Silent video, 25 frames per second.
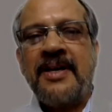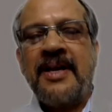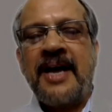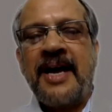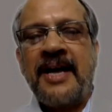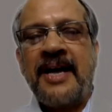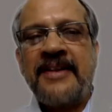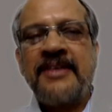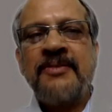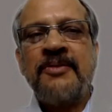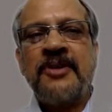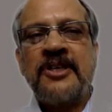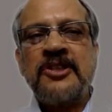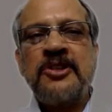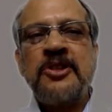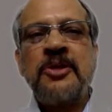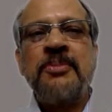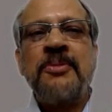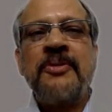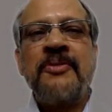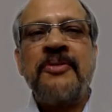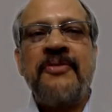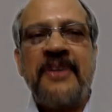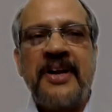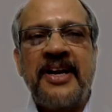I think one should
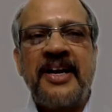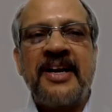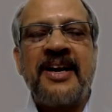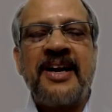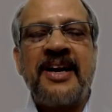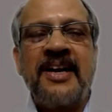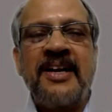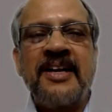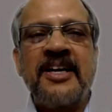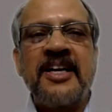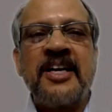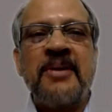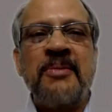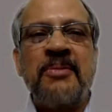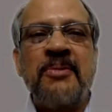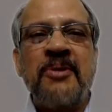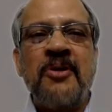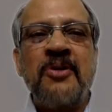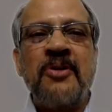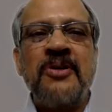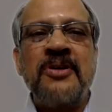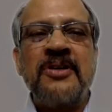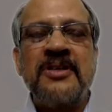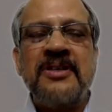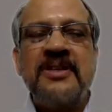be very clear
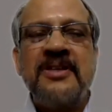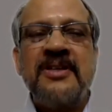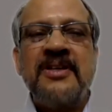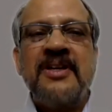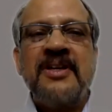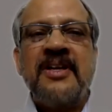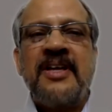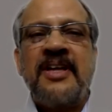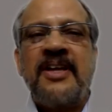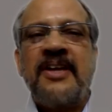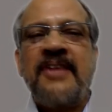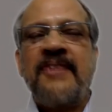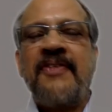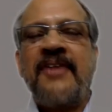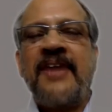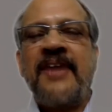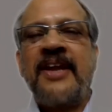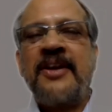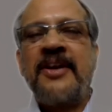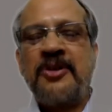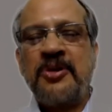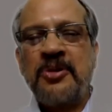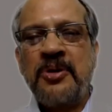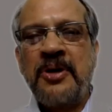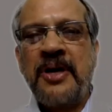about, if I
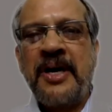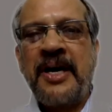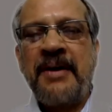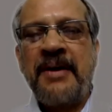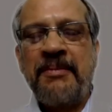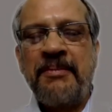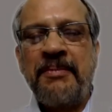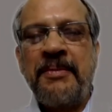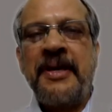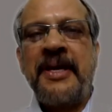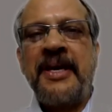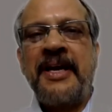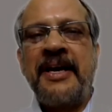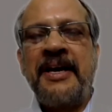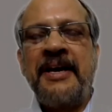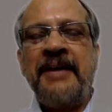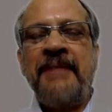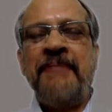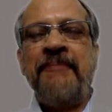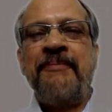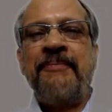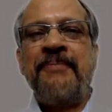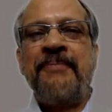do an MBA,